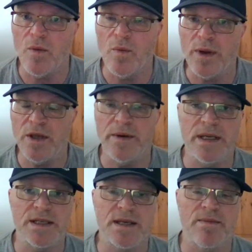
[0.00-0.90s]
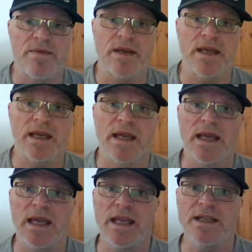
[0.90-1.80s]
When you eat something,
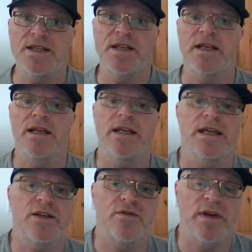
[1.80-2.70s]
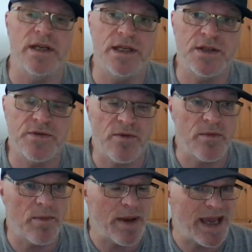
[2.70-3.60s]
insulin is released from
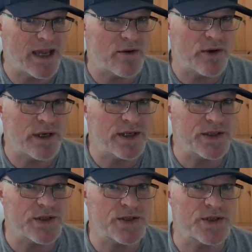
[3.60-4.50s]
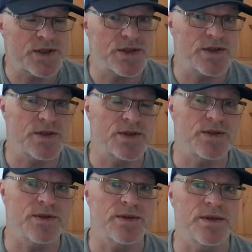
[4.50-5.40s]
the pancreas.
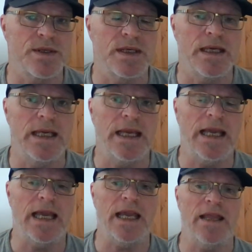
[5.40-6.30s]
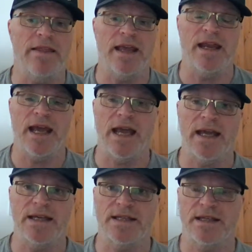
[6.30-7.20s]
It then
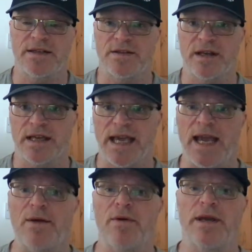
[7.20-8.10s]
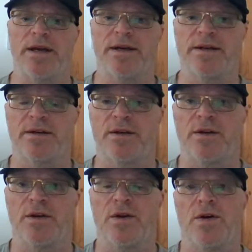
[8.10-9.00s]
acts as the carrier
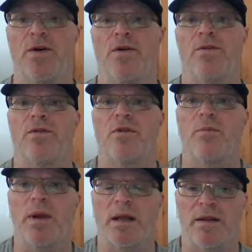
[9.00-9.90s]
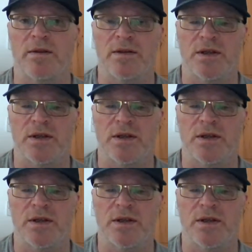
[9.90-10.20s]
for the